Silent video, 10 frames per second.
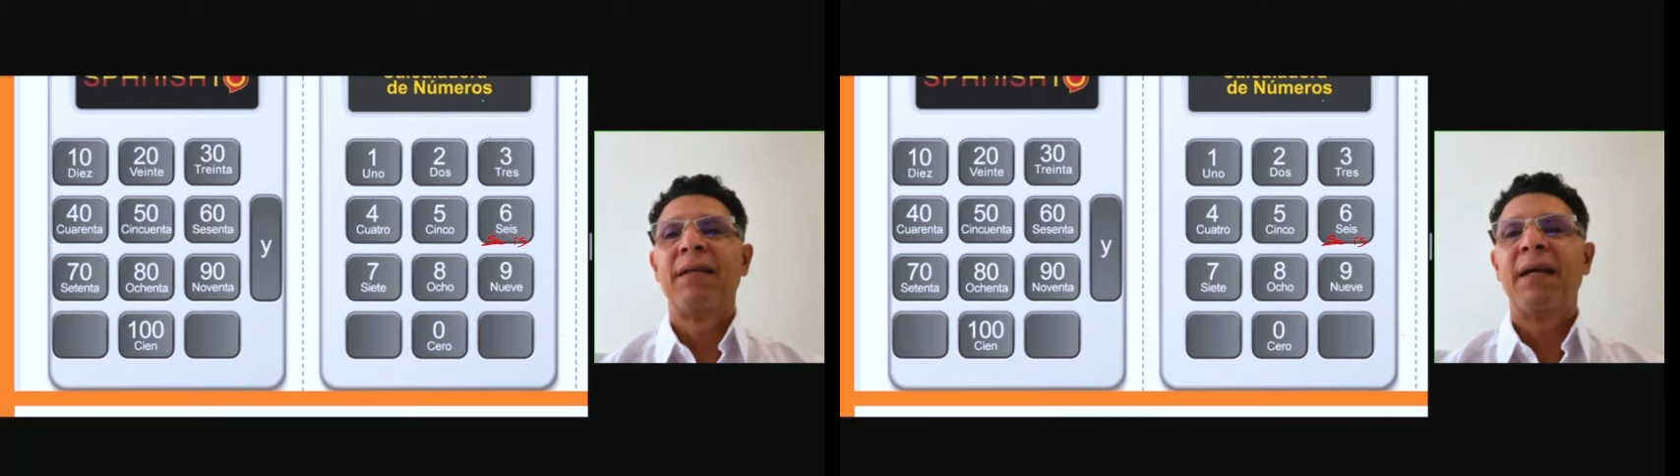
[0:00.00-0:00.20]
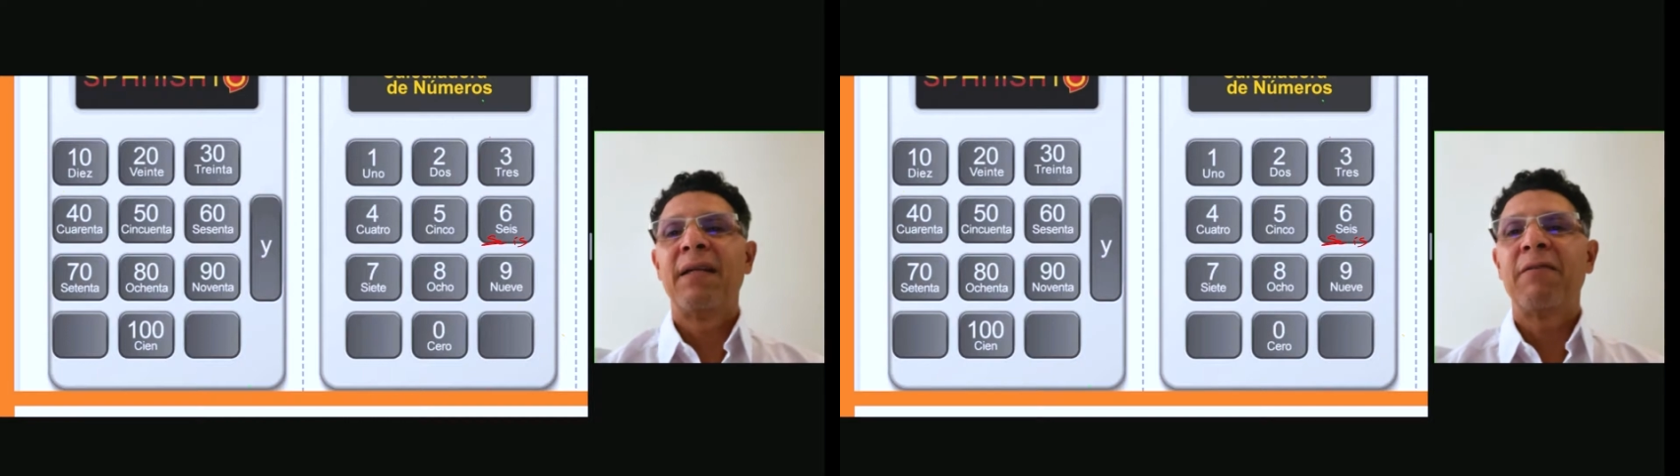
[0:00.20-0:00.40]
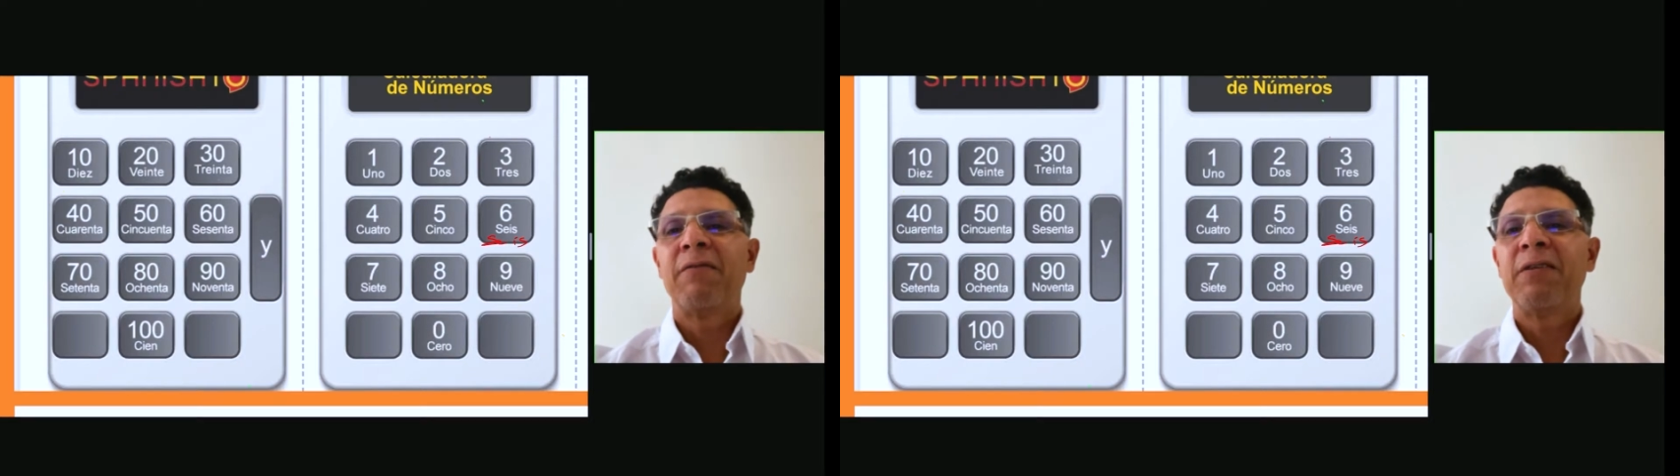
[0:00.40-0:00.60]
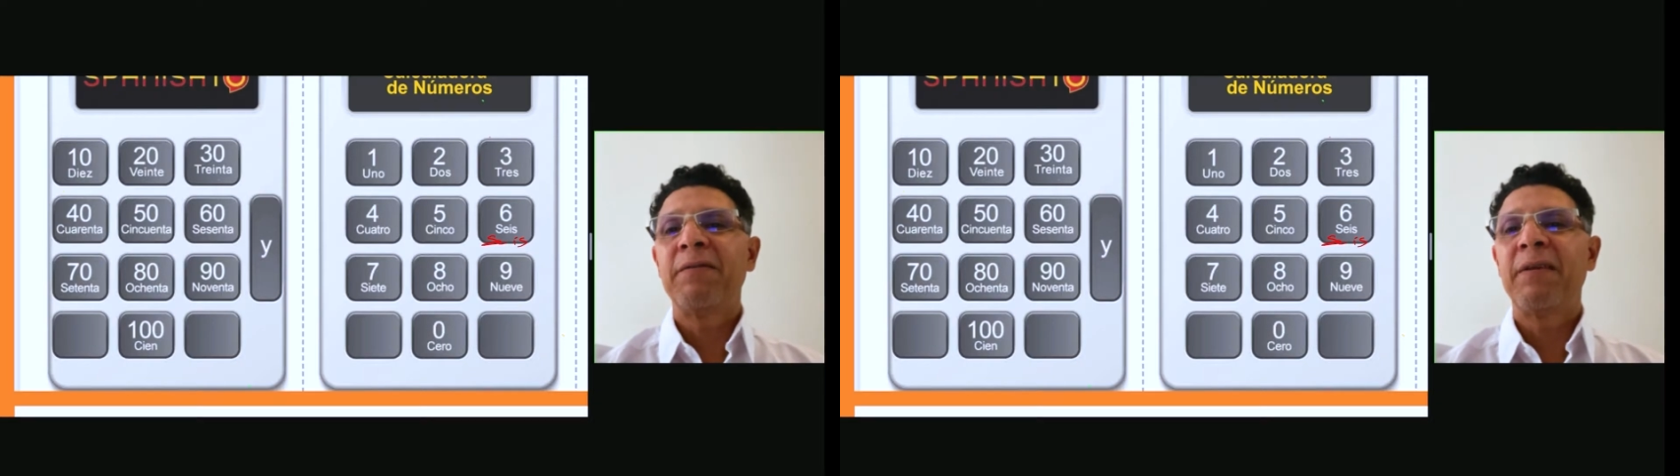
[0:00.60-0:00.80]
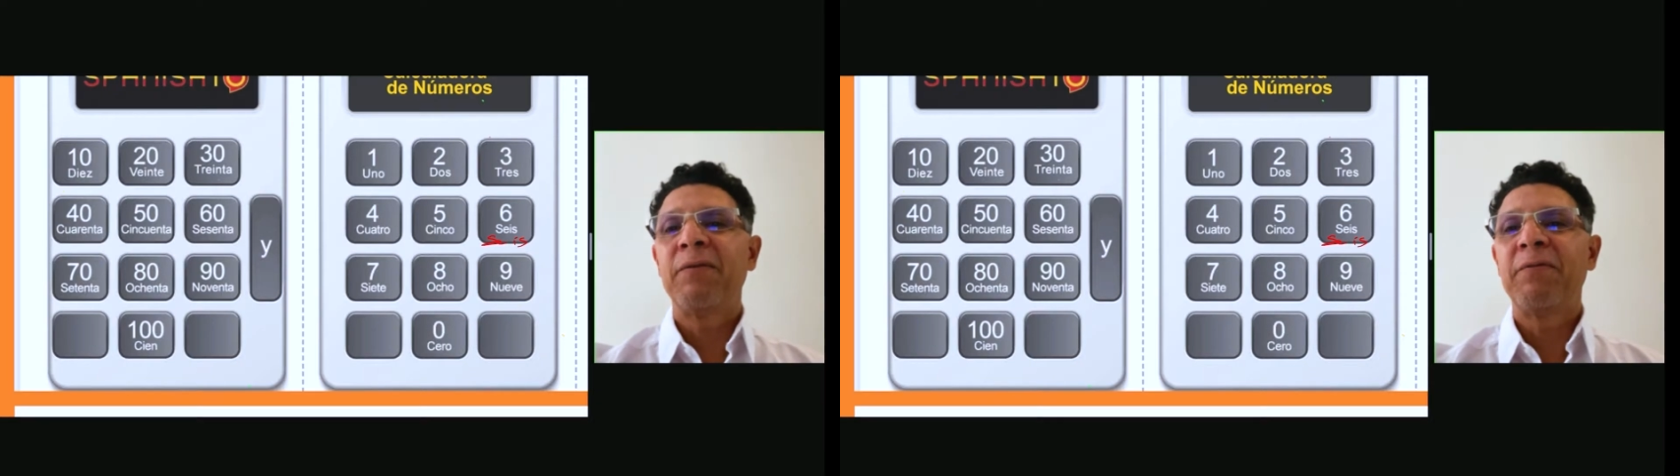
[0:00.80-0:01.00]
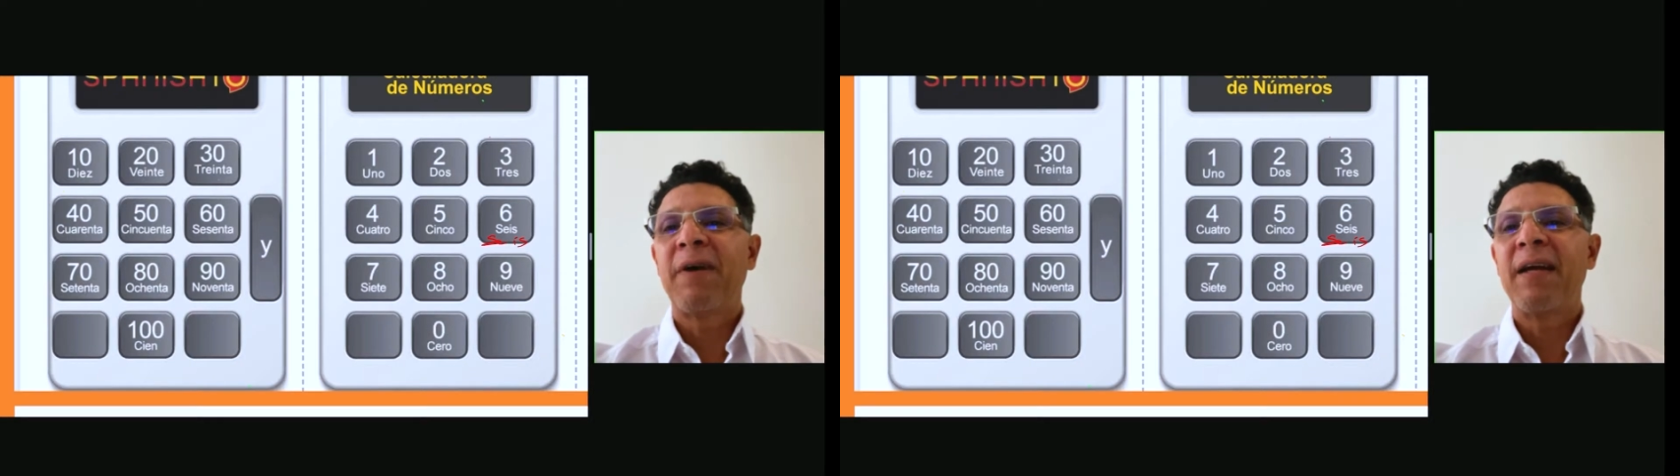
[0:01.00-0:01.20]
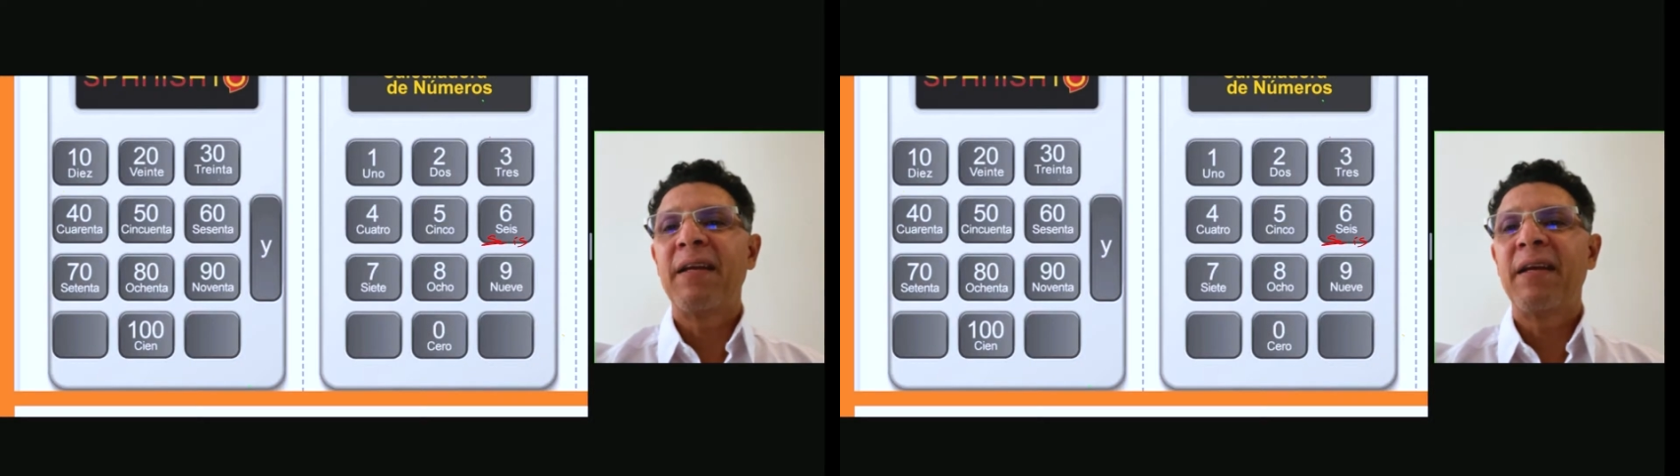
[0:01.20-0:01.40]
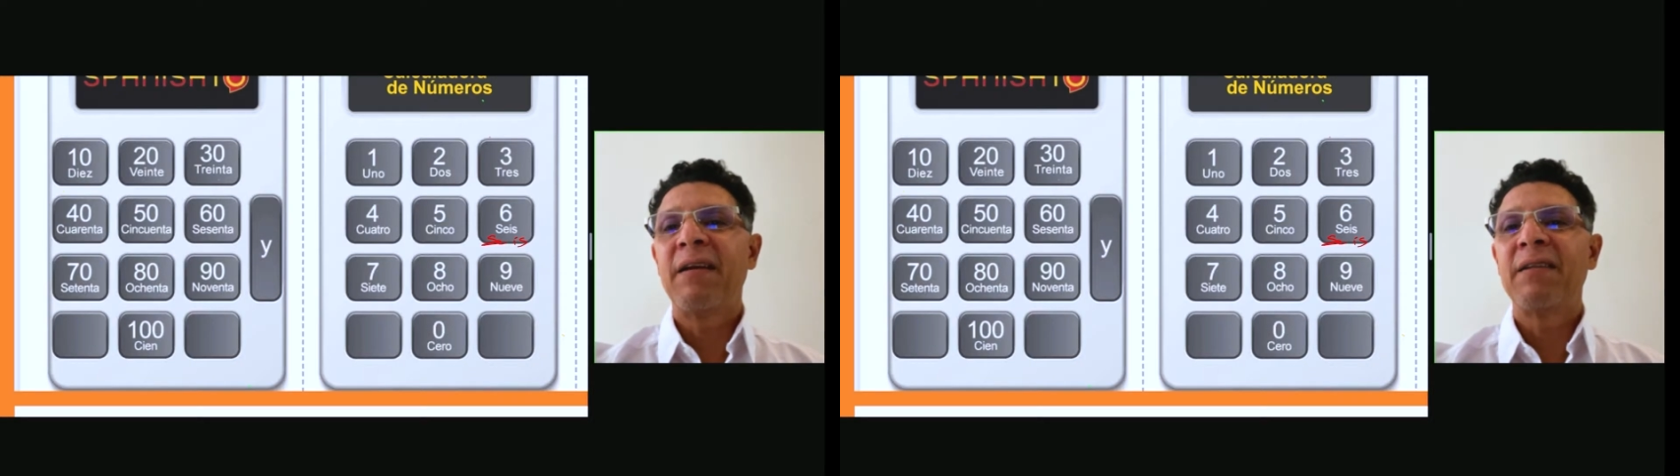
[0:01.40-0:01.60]
And the first thing we find
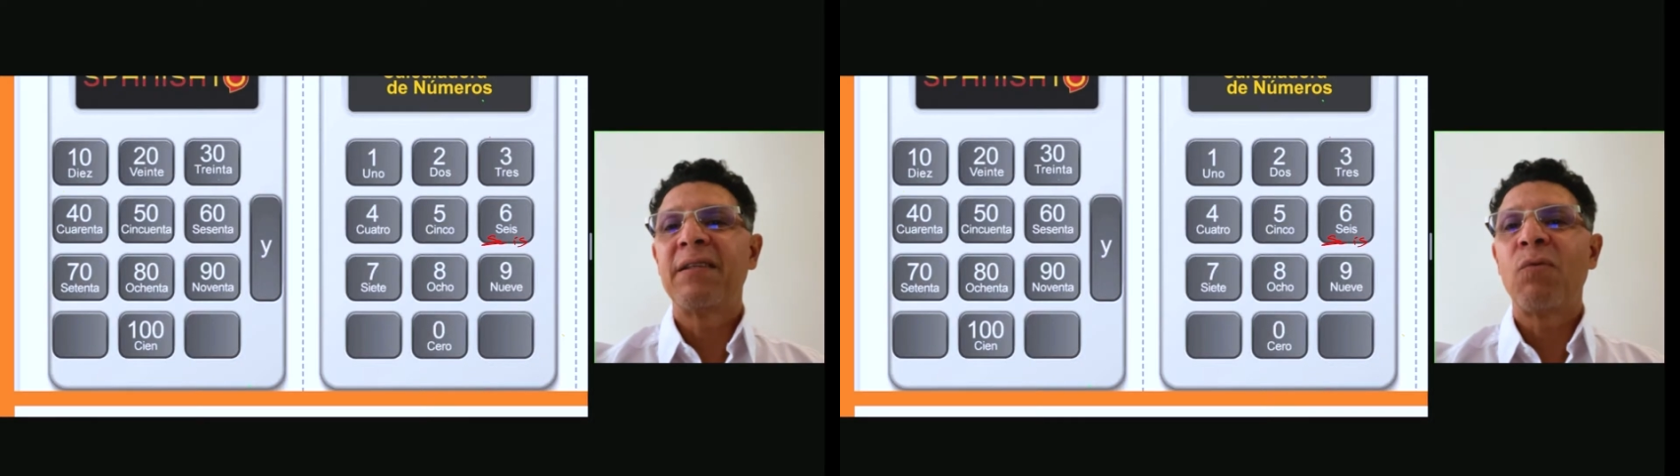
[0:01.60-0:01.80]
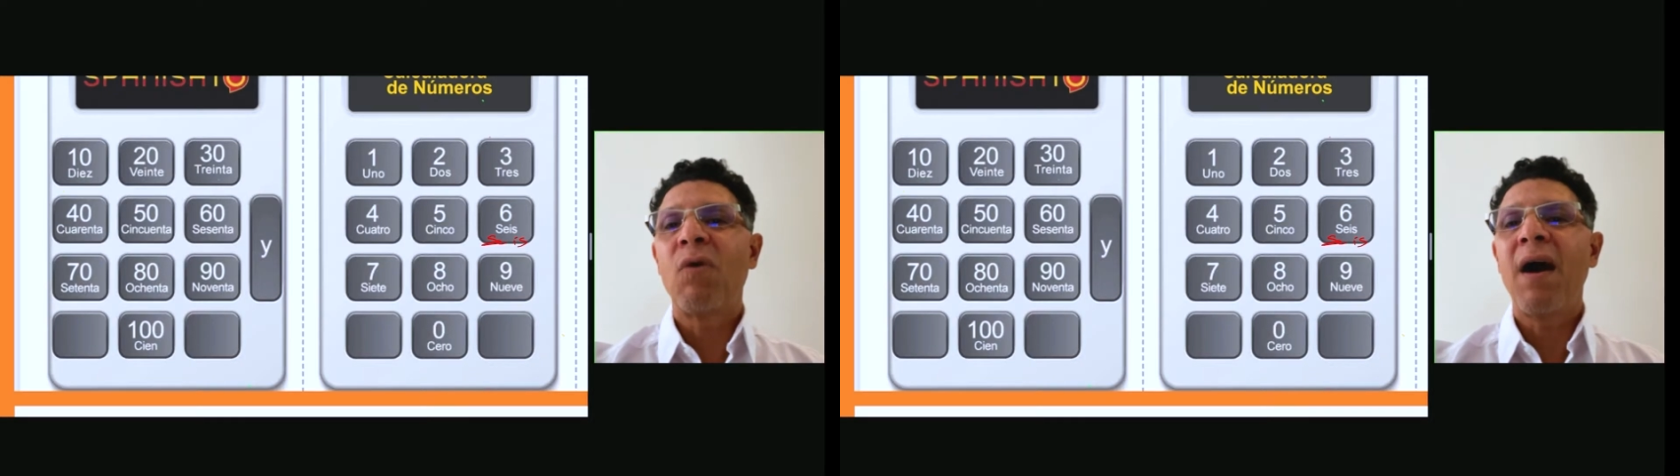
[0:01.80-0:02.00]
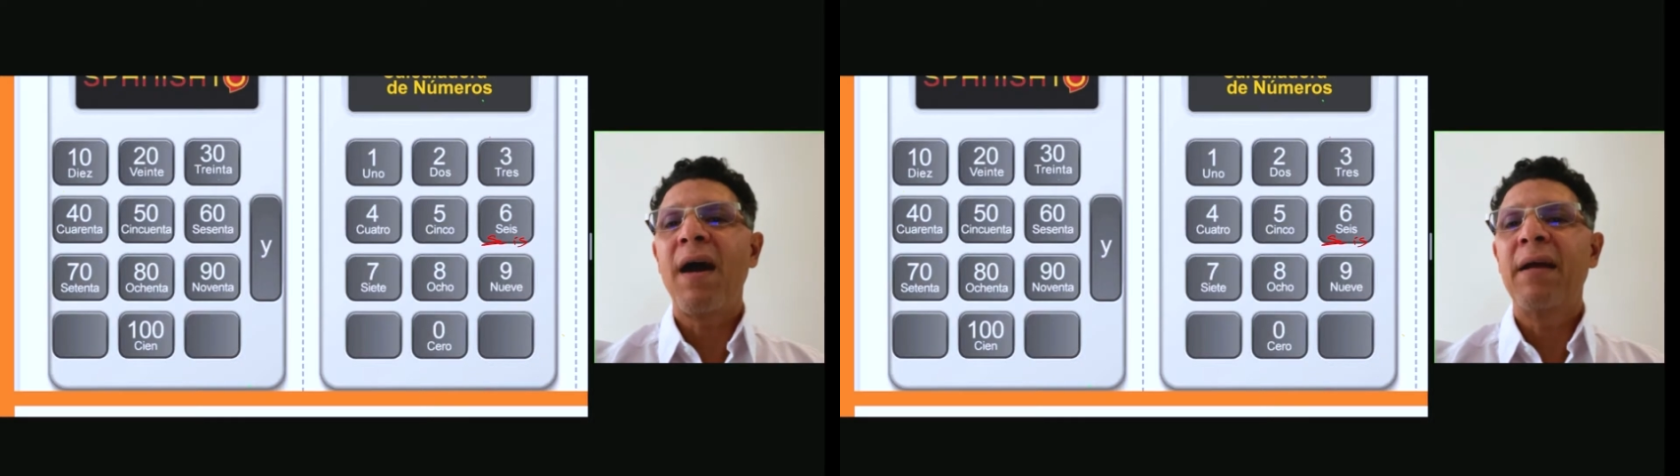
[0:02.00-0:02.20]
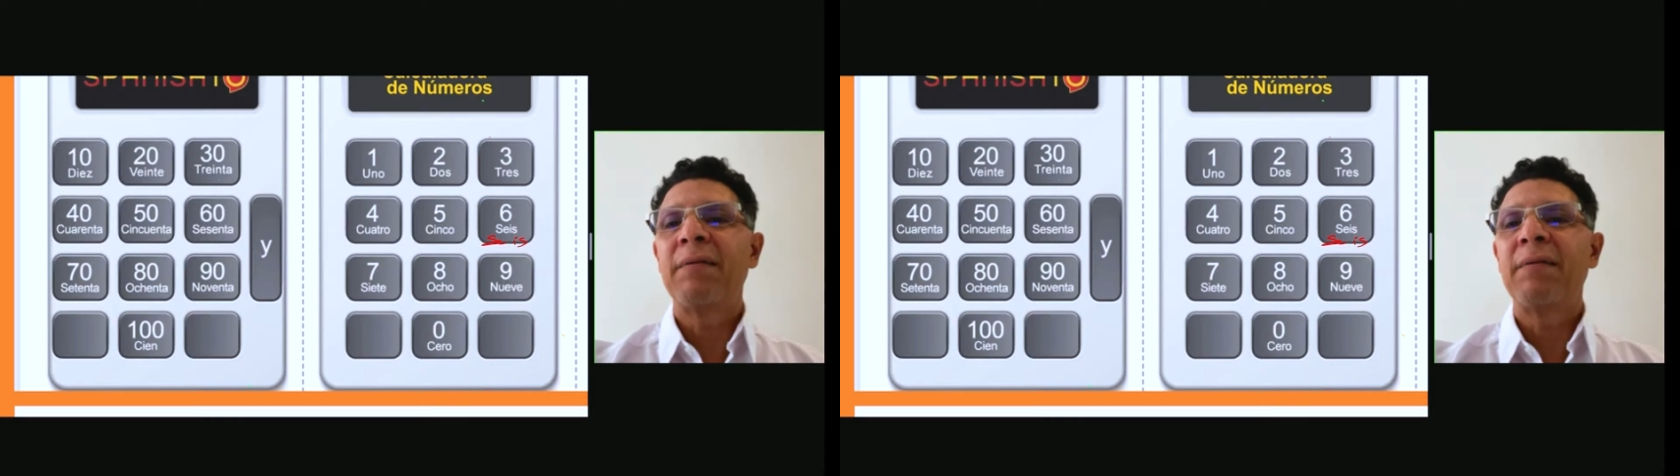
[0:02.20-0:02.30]
here is the Y,